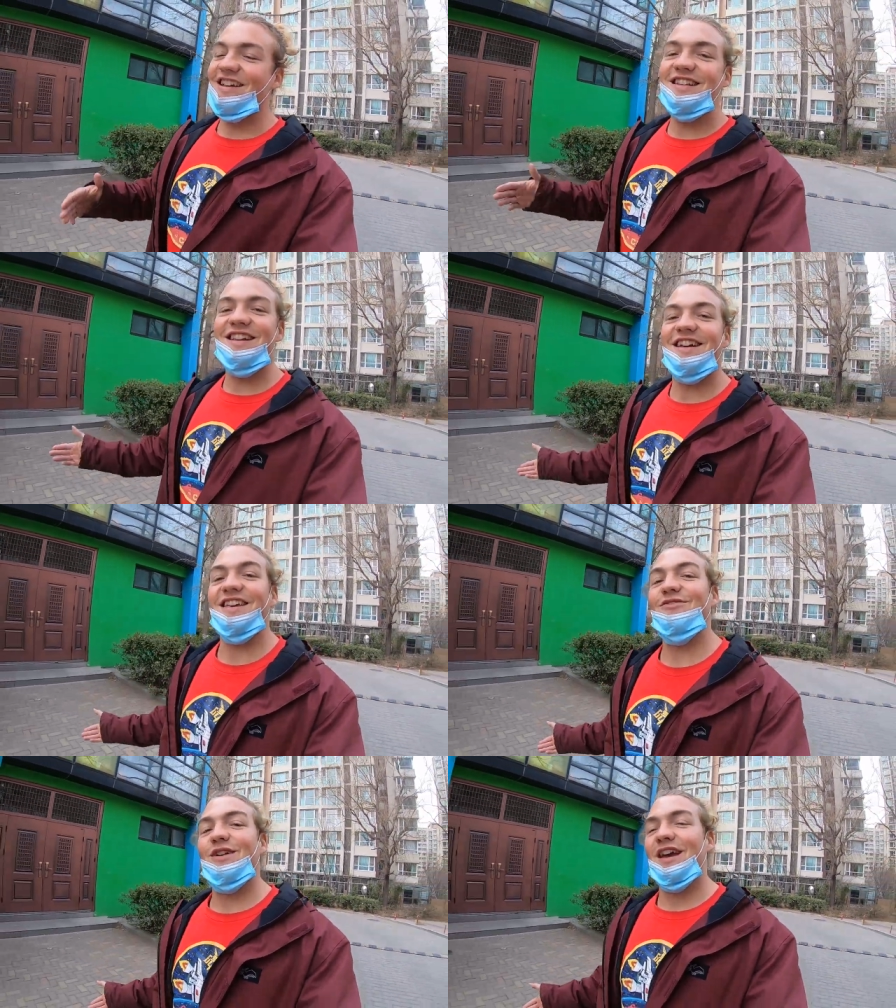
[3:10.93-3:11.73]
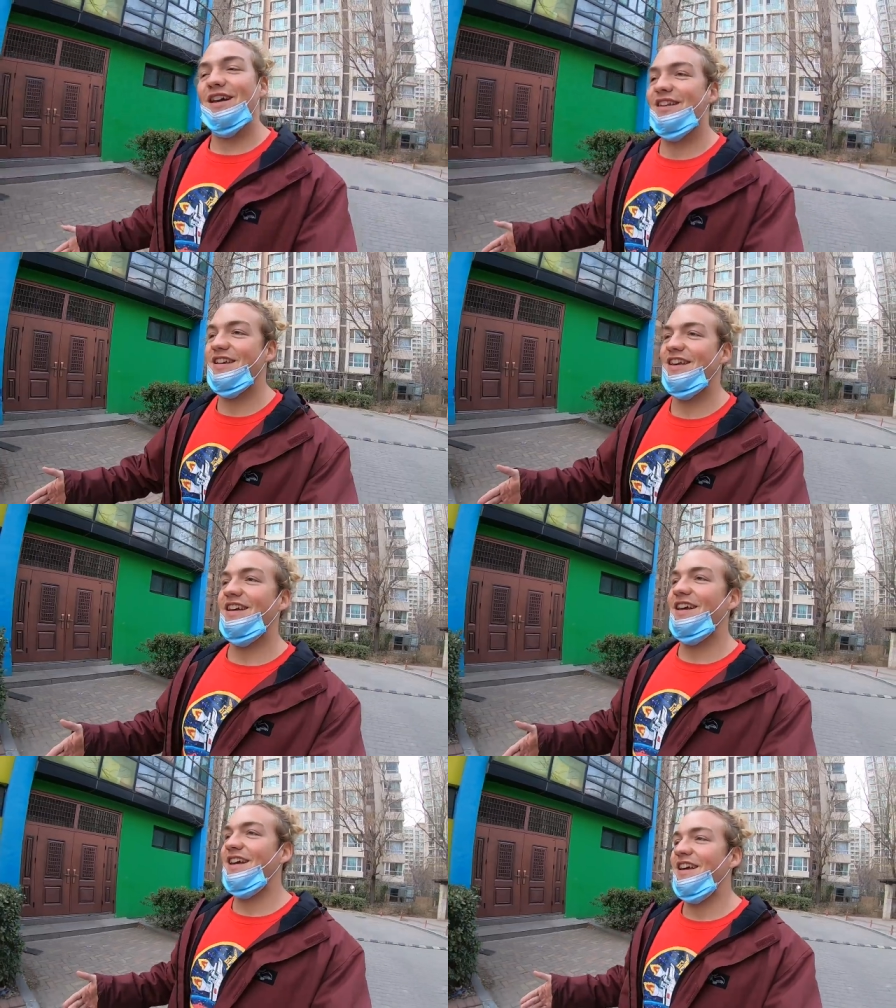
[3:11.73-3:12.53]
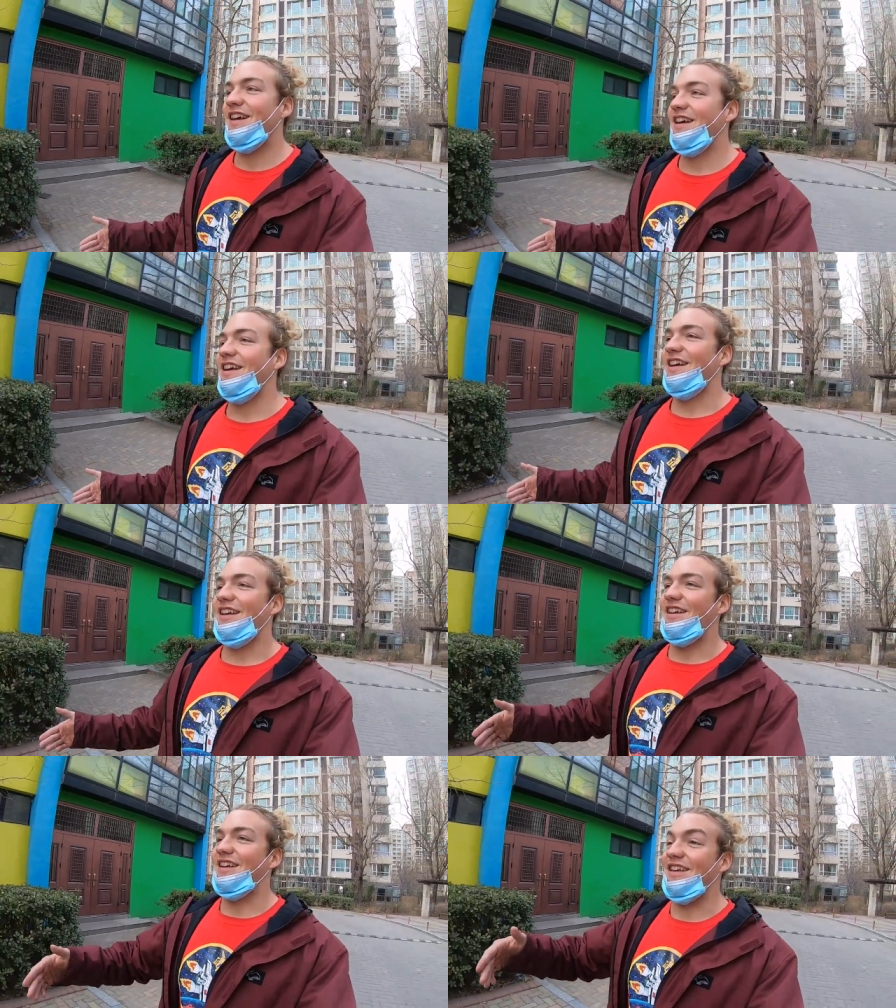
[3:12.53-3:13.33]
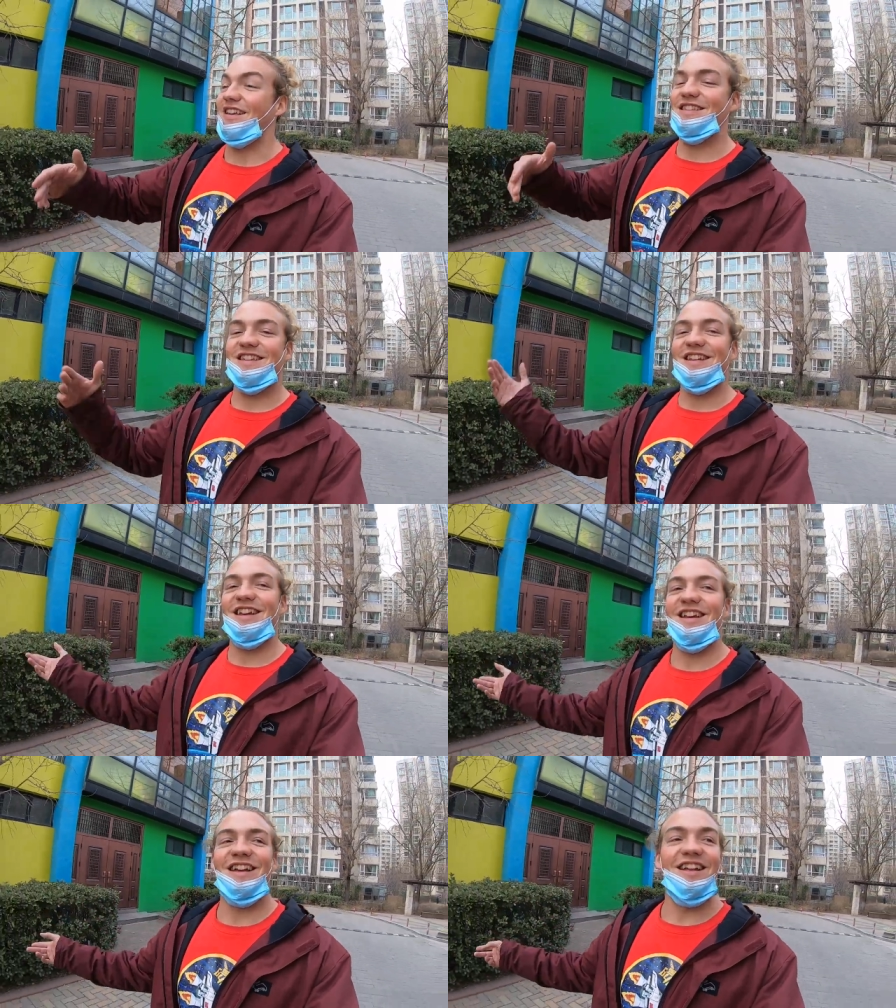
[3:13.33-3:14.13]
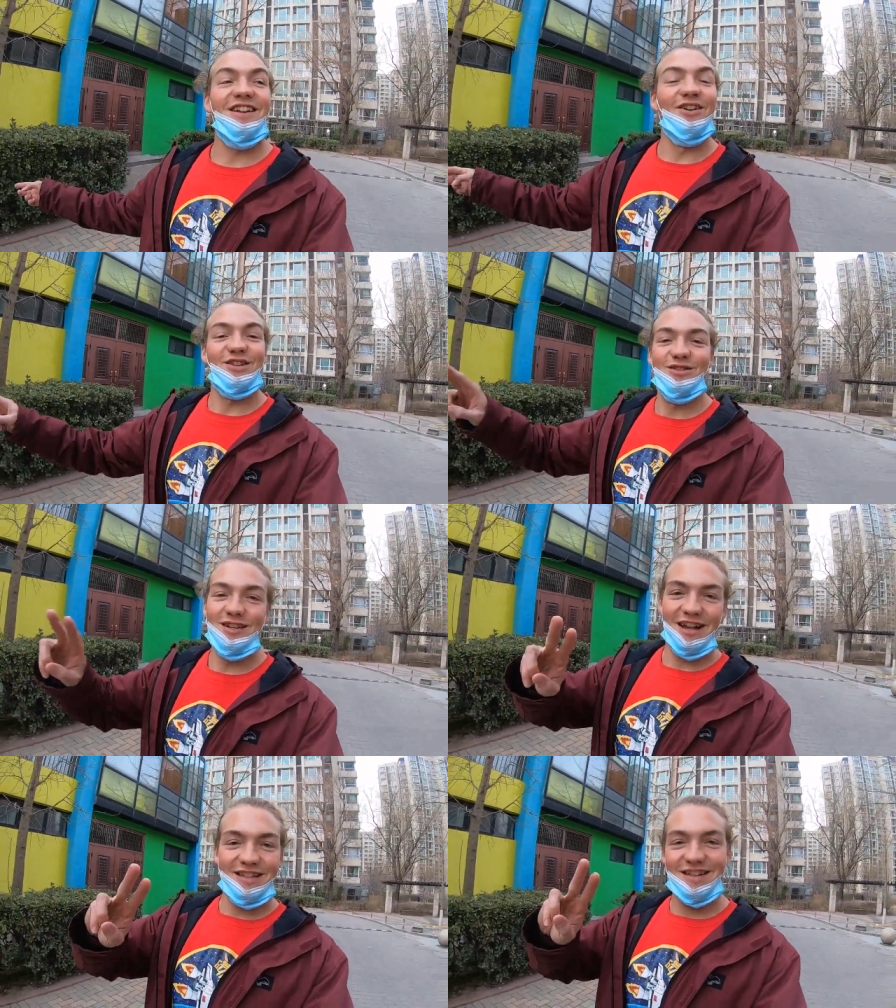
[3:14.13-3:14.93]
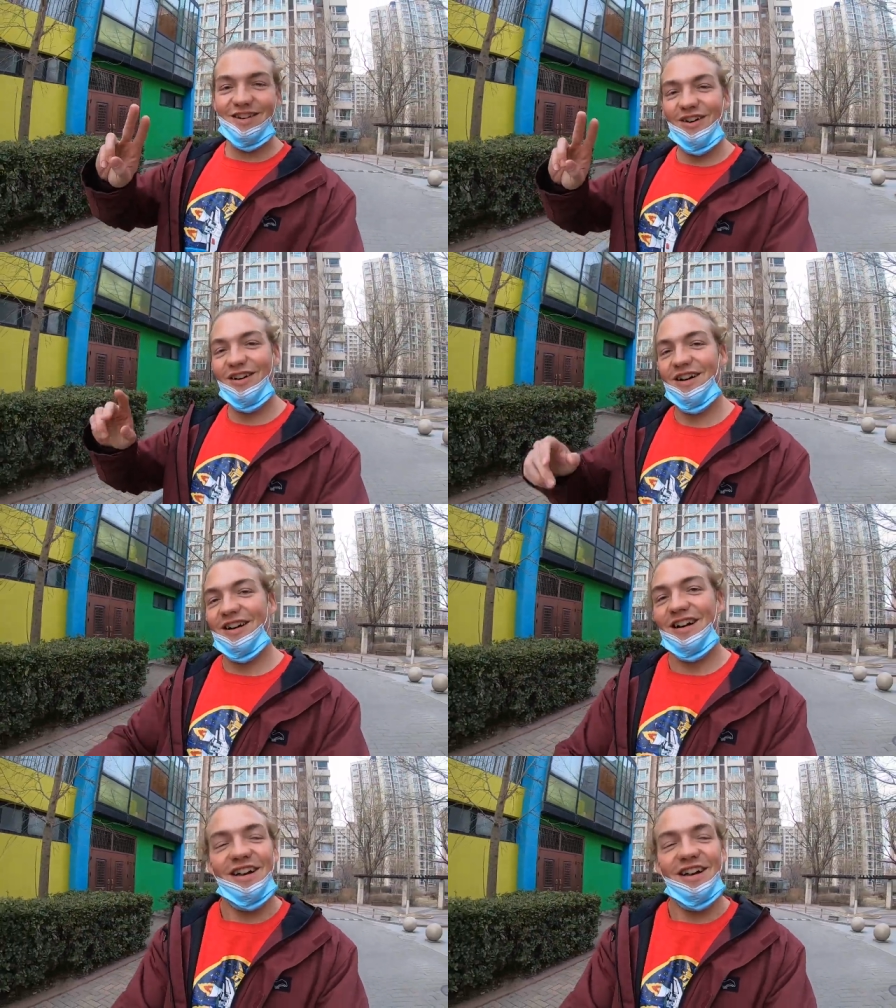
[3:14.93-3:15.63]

there's like we had yesterday uh, no two days ago